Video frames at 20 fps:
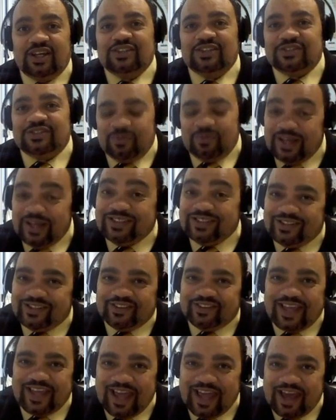So make
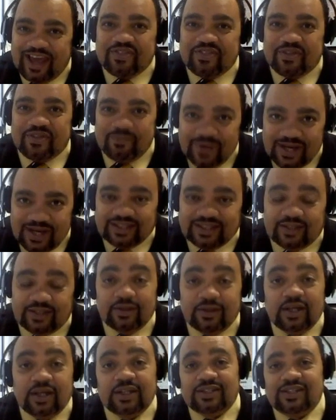sure you have the money
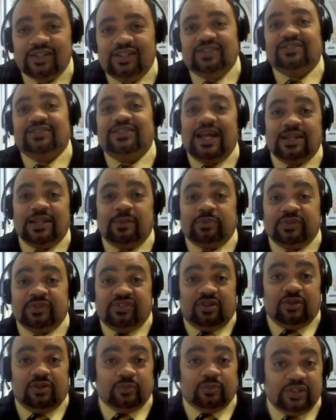because
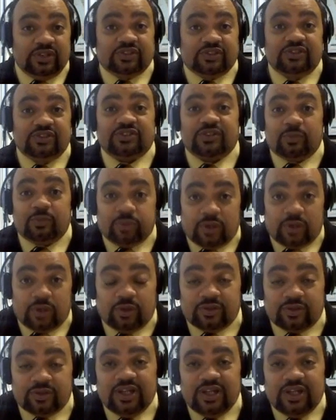90% of realtors are broke.